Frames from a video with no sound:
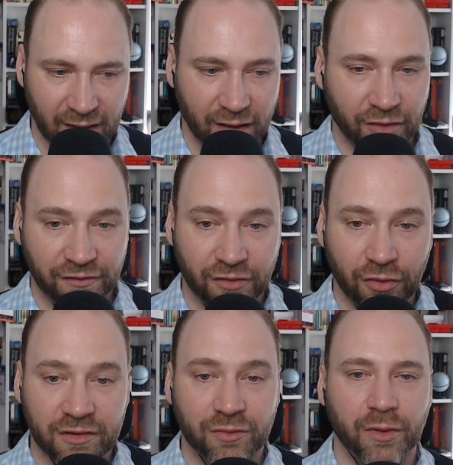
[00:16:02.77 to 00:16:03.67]
Of
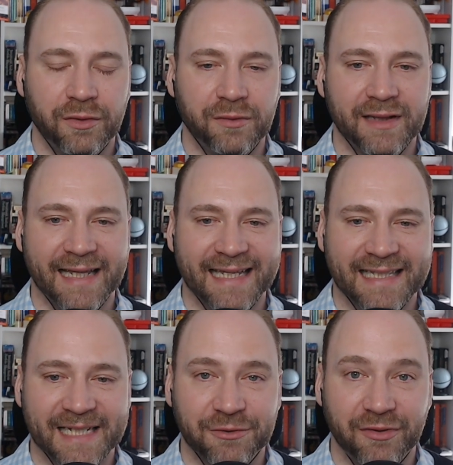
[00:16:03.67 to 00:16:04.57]
course, we will
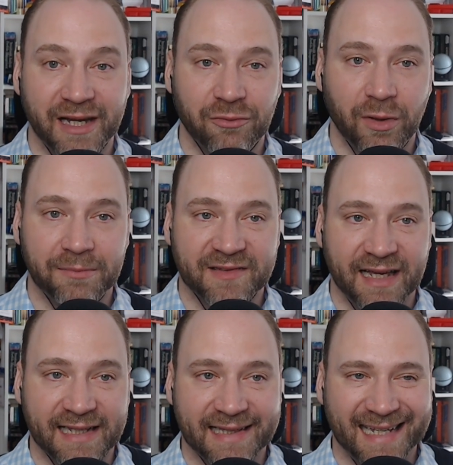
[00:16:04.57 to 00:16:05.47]
link the career
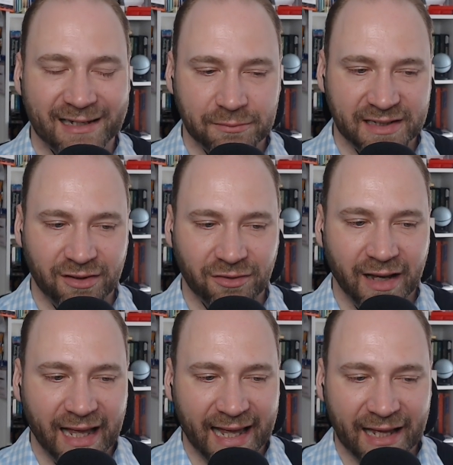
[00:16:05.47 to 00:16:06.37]
website down
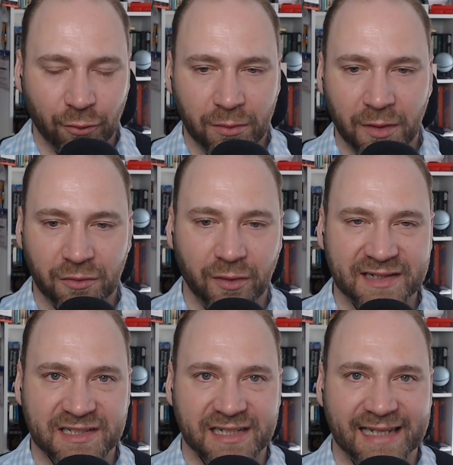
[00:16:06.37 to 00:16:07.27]
below. And one more
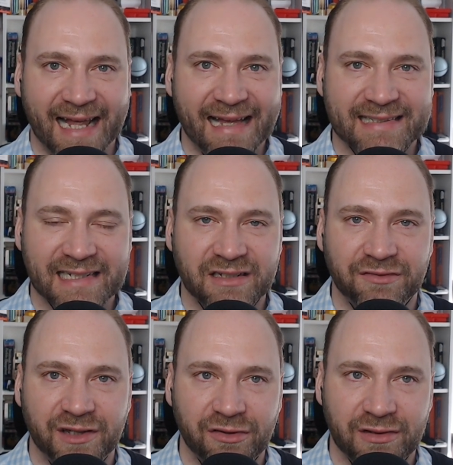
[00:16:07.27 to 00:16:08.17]
question. Last
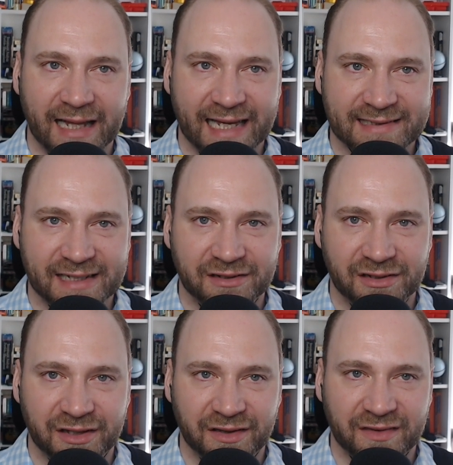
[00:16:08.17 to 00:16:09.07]

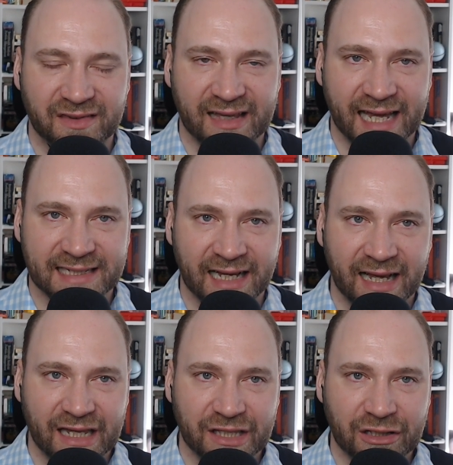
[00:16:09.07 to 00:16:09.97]
year, you said
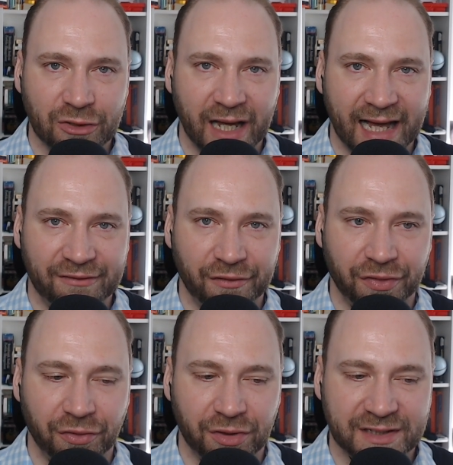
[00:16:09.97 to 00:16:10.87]
you have
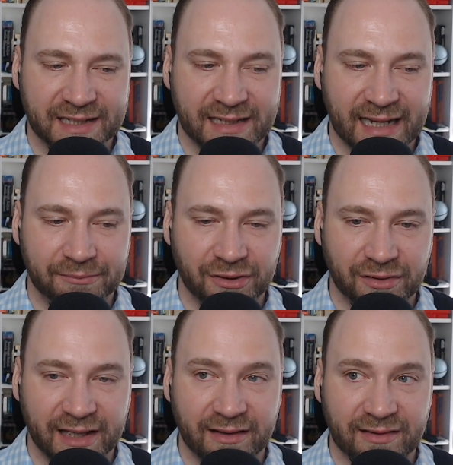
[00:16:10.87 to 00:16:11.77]
13
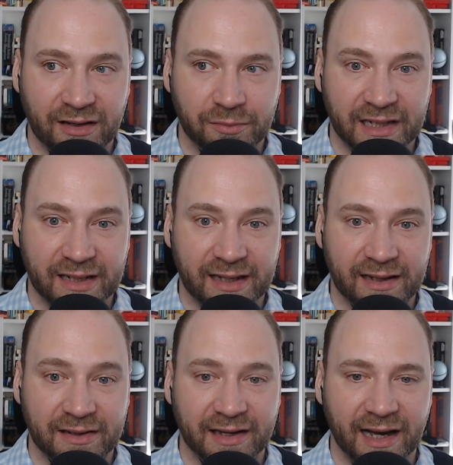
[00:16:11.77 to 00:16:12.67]
employees. How
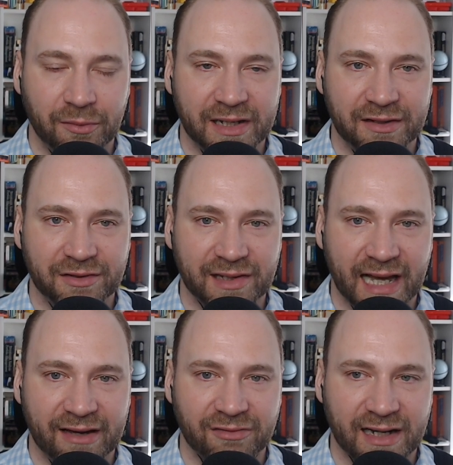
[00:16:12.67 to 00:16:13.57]
many do
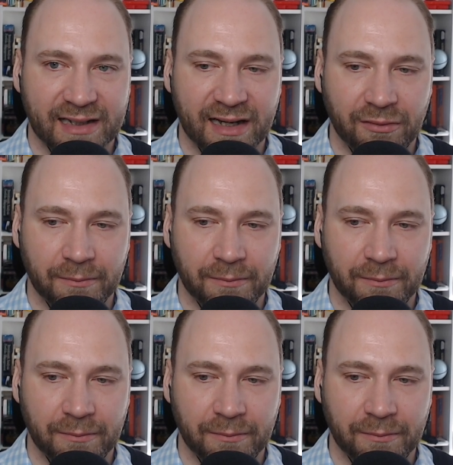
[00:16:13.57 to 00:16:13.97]
you have right now?